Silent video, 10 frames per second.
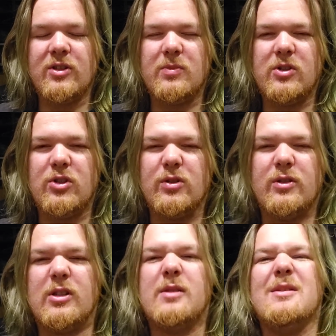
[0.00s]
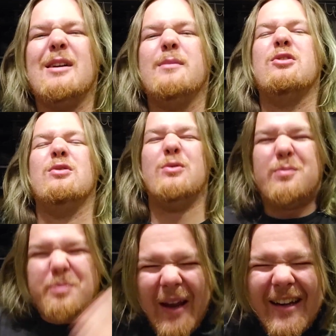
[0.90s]
you can be sure they're going to be absolute
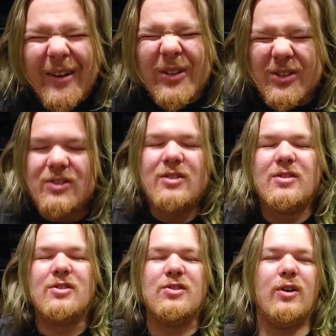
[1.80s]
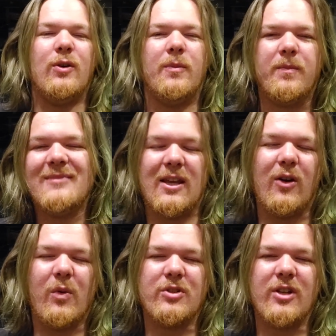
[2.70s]
bangers. So take
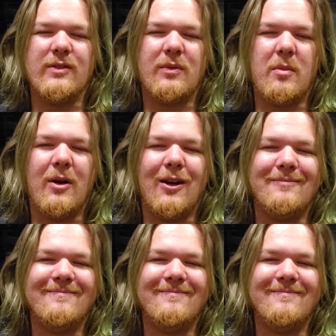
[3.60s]
care of yourselves, everybody.